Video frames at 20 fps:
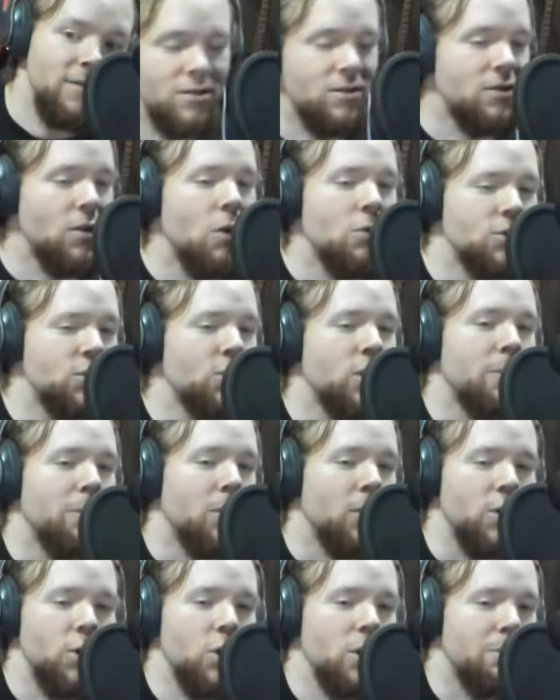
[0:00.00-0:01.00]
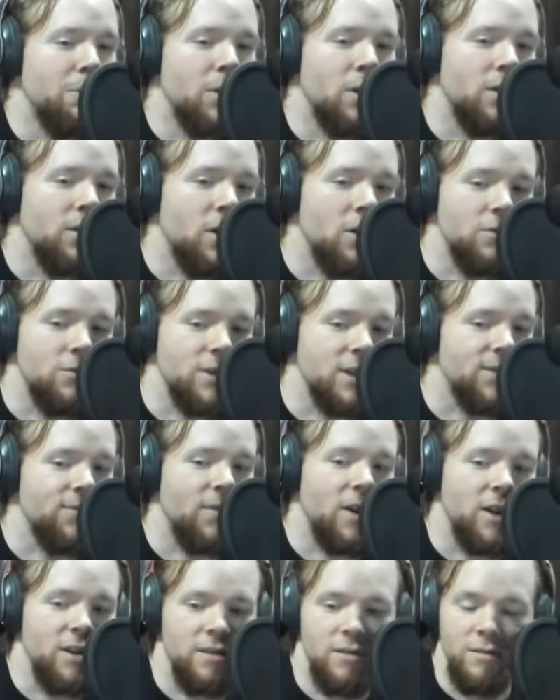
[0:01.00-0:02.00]
Those you can burn. You can burn those. That's
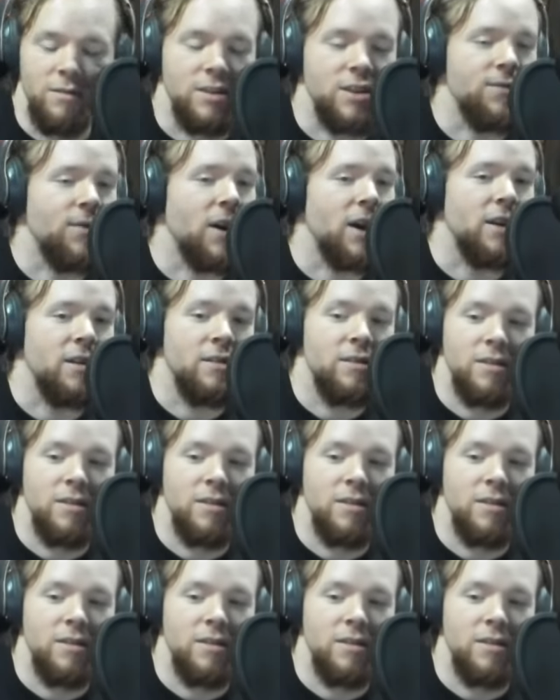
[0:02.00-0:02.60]
fine. That's fine.